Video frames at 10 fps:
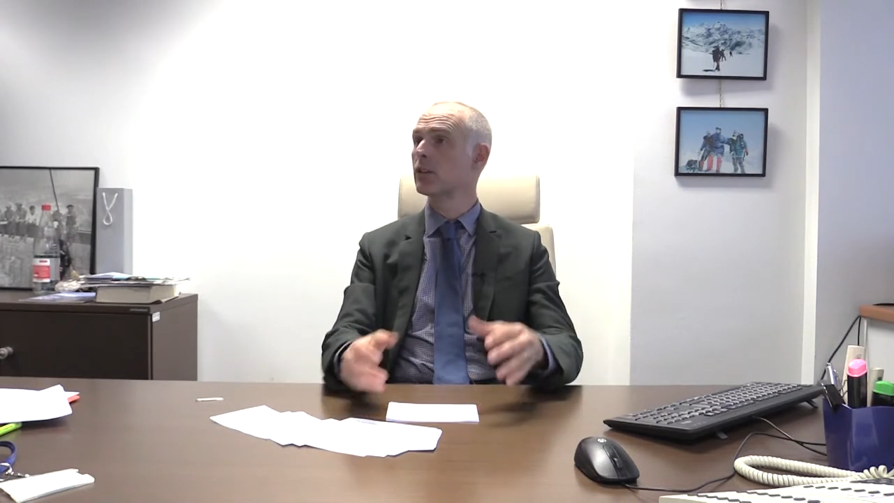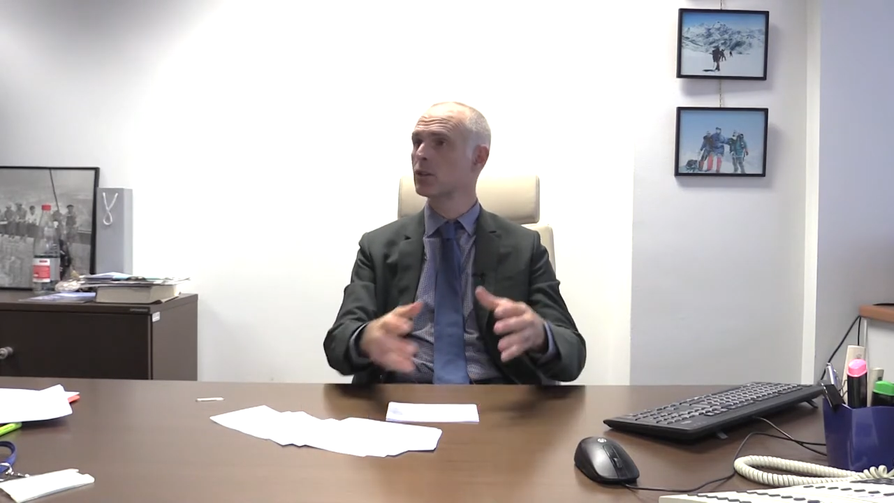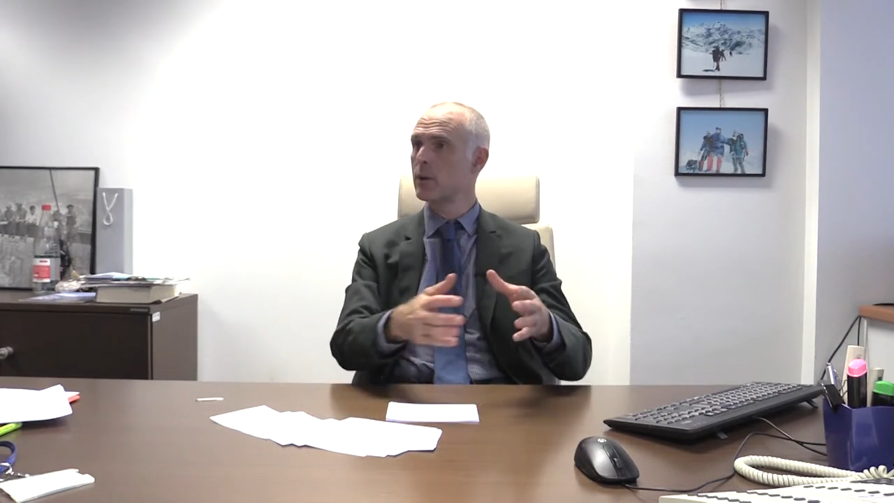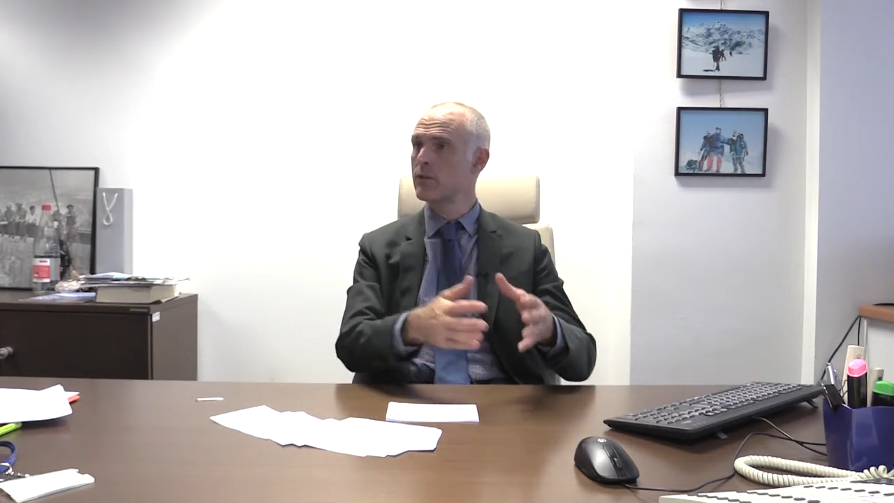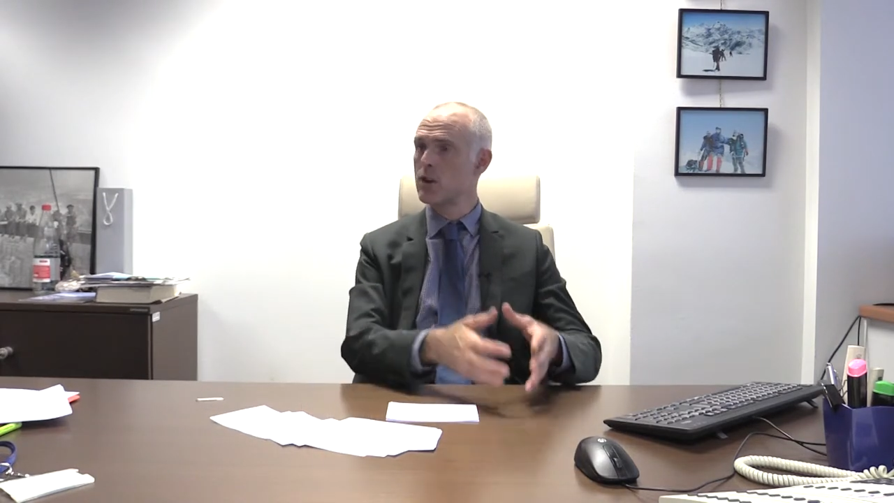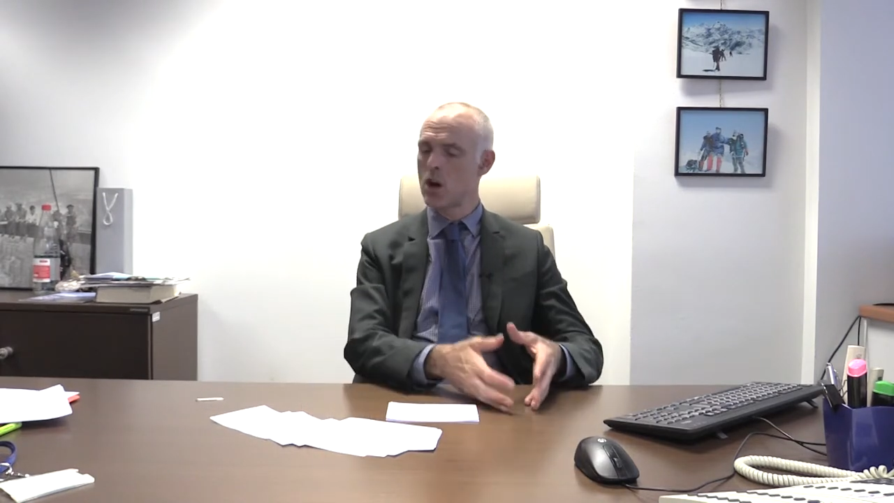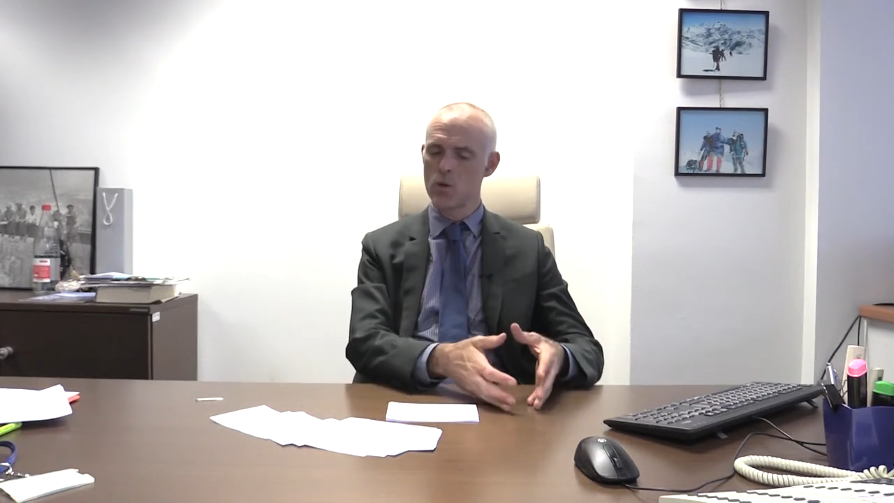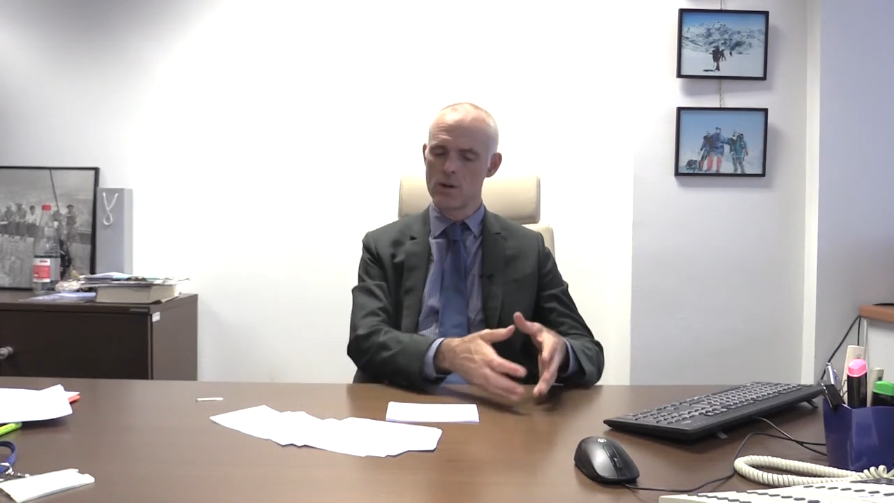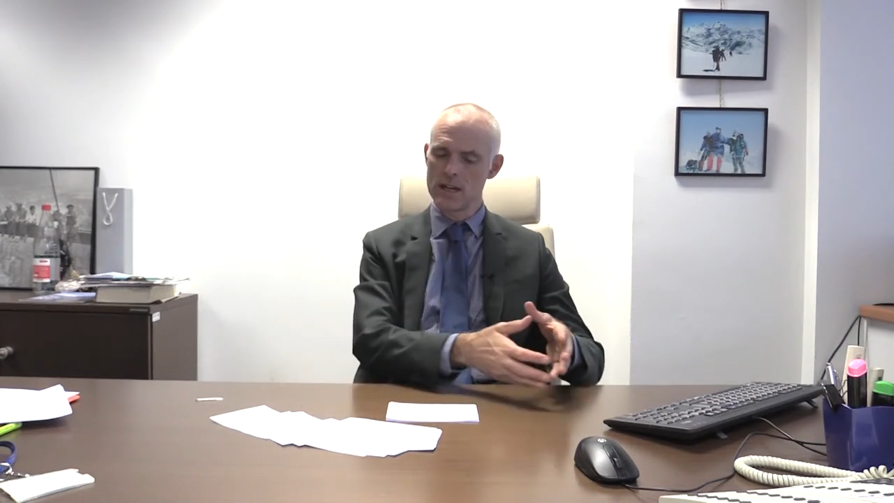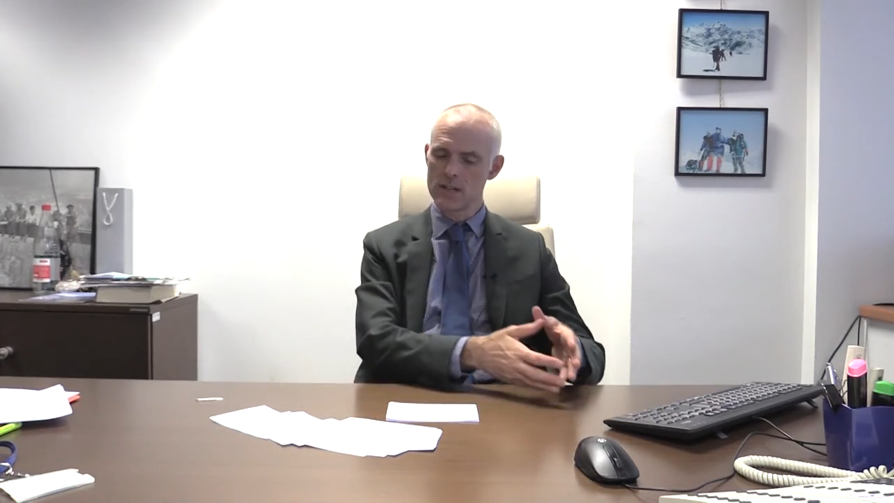so we've
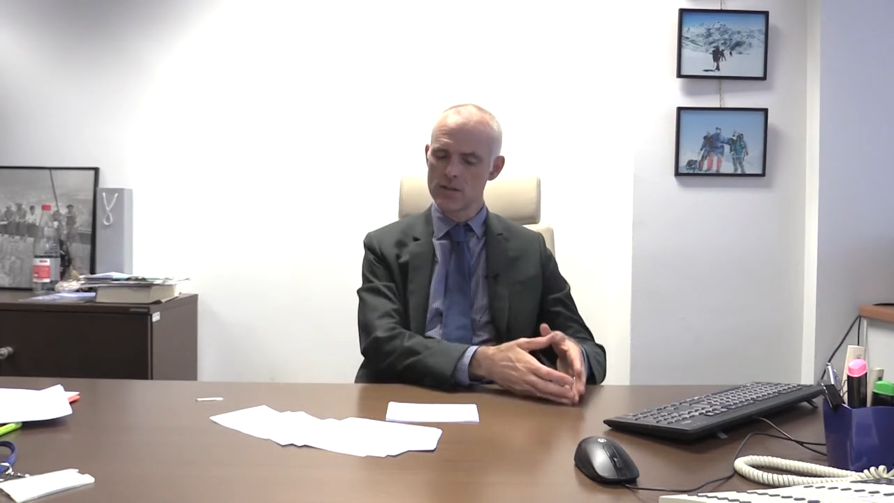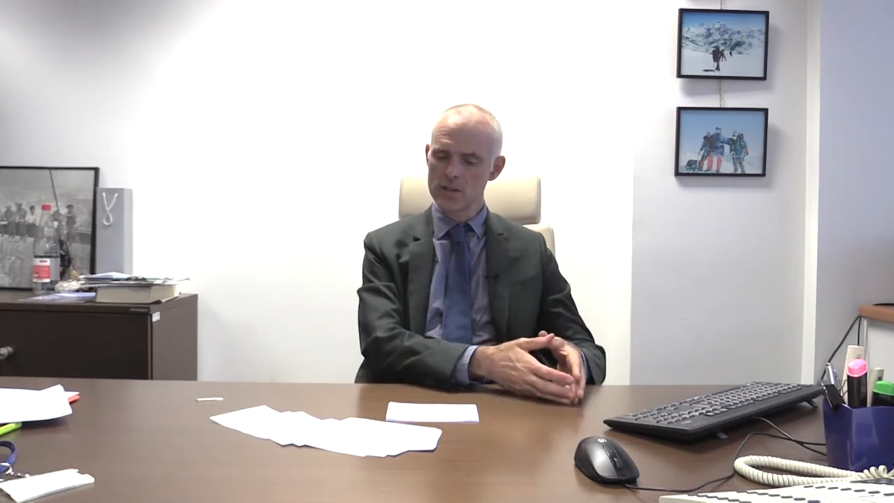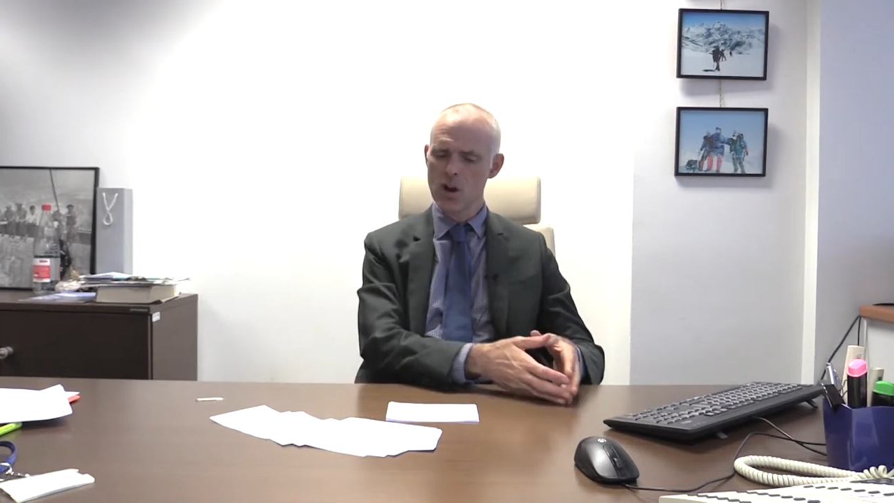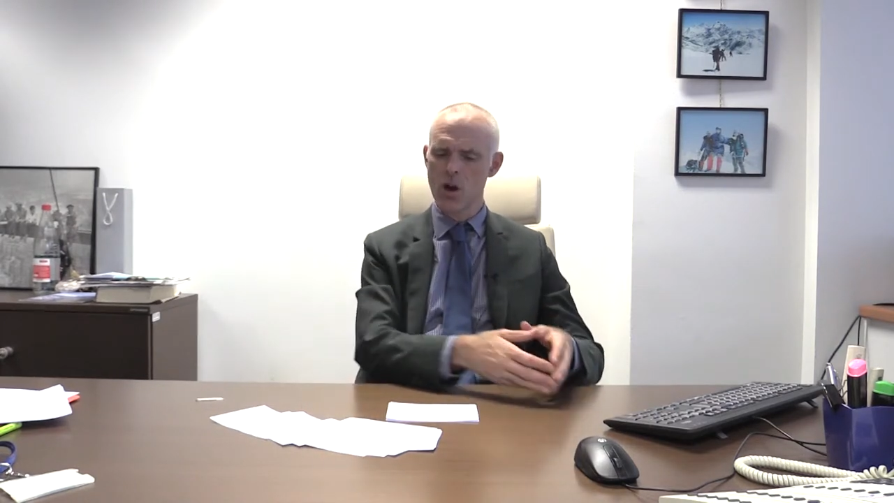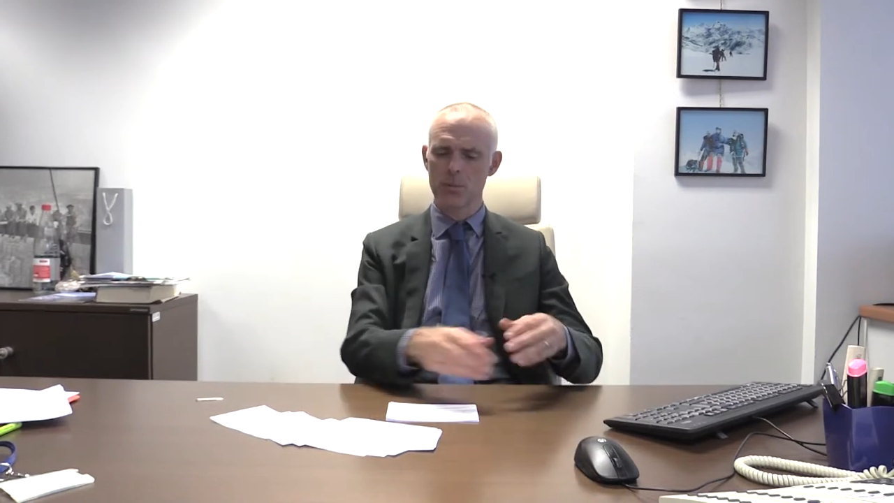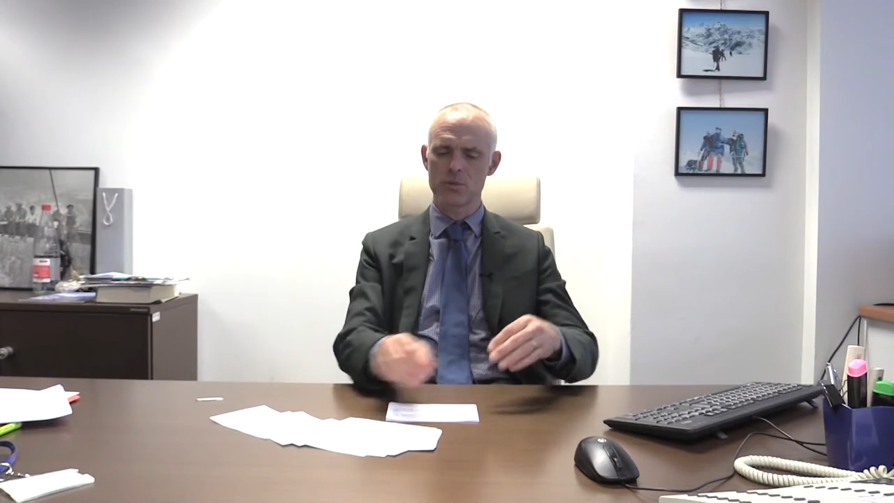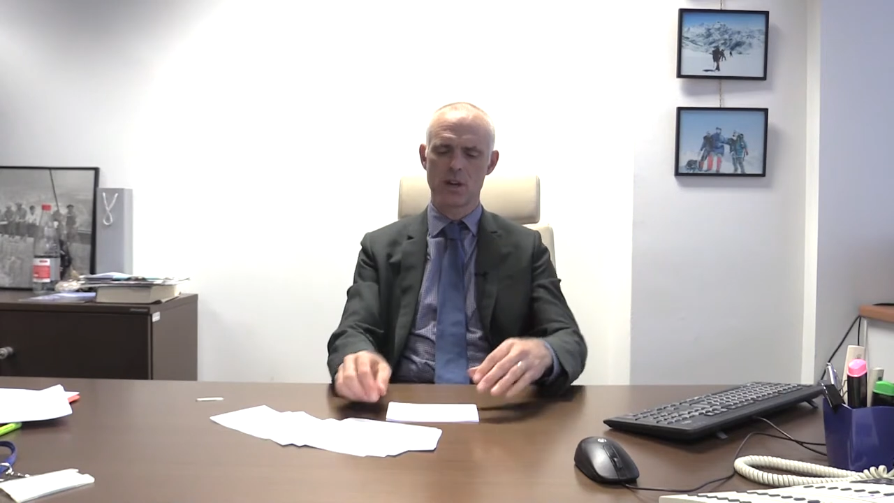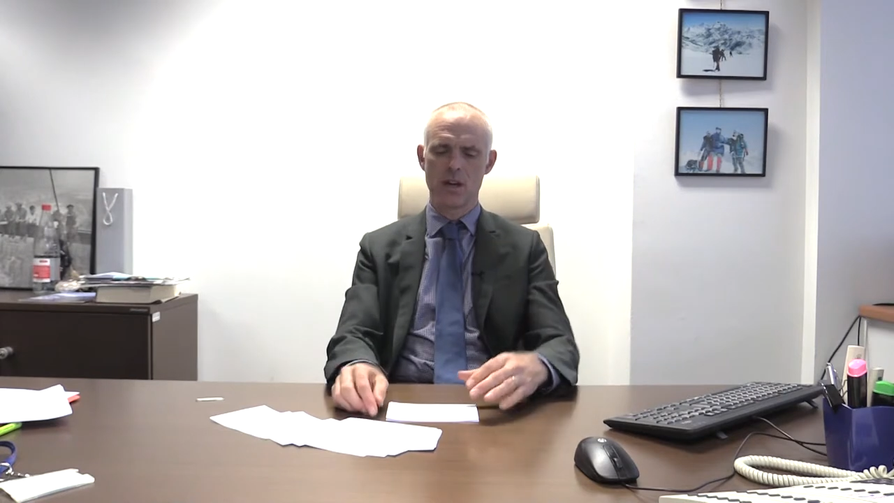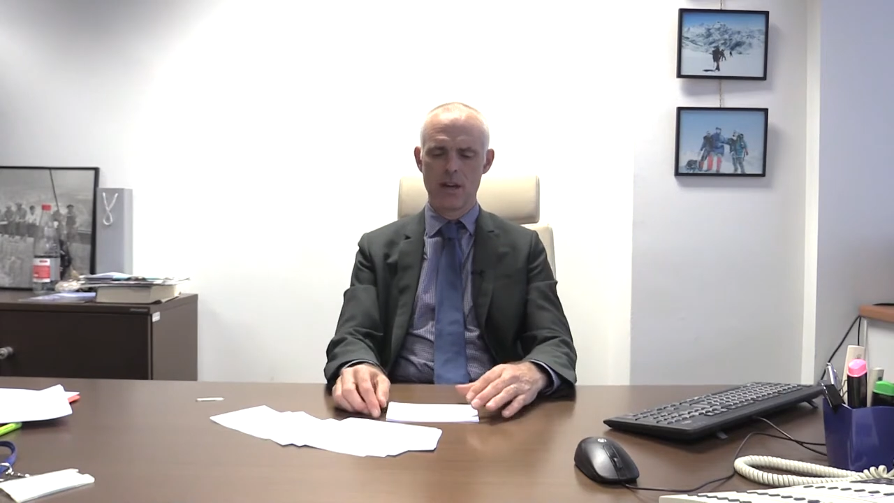no need for stops.